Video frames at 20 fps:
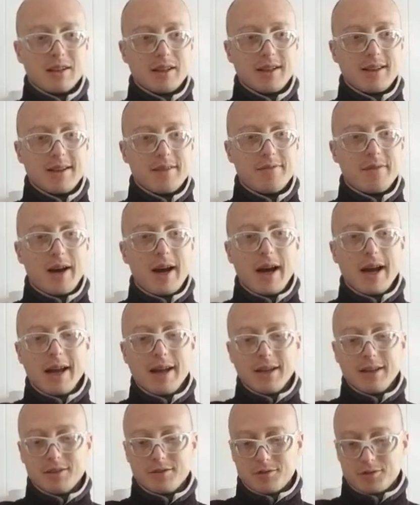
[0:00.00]
If
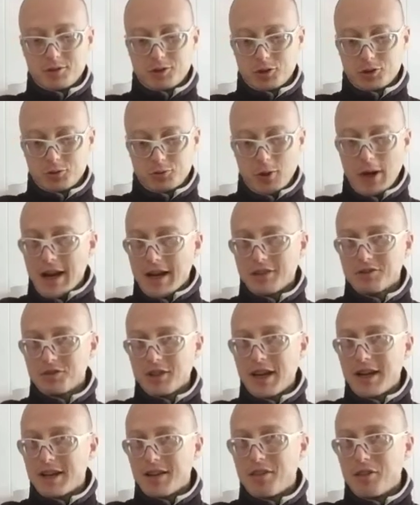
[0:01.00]
I
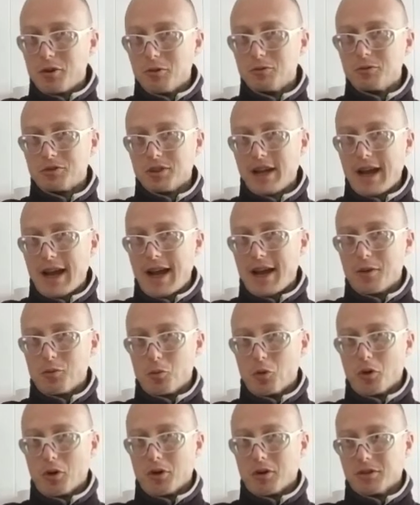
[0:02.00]
translated those Latin
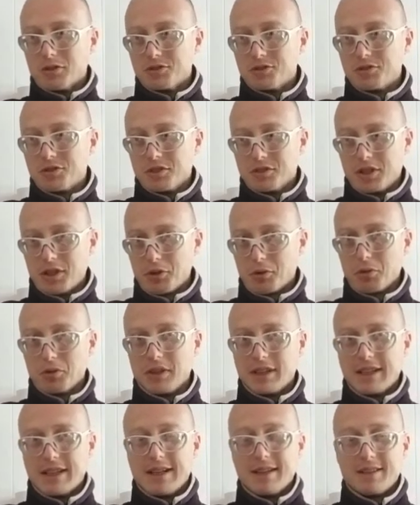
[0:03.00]
words
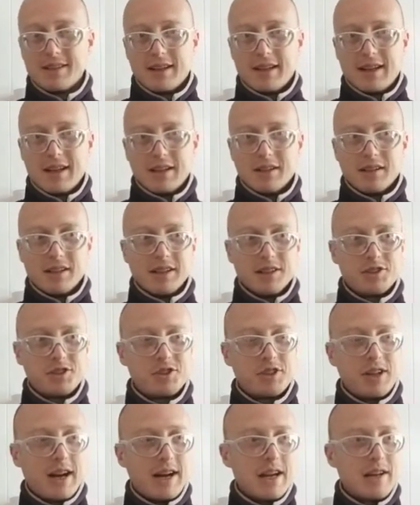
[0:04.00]
literally into
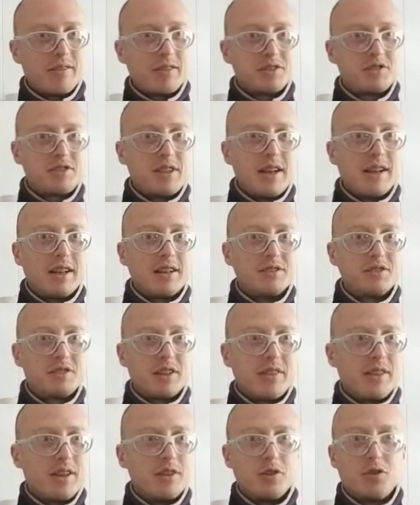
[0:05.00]
English, I'd have a sentence
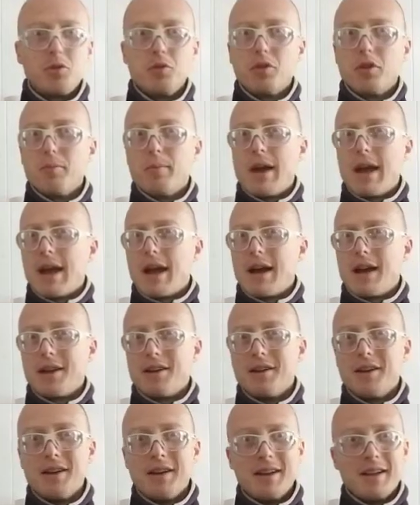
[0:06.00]
and then to the man.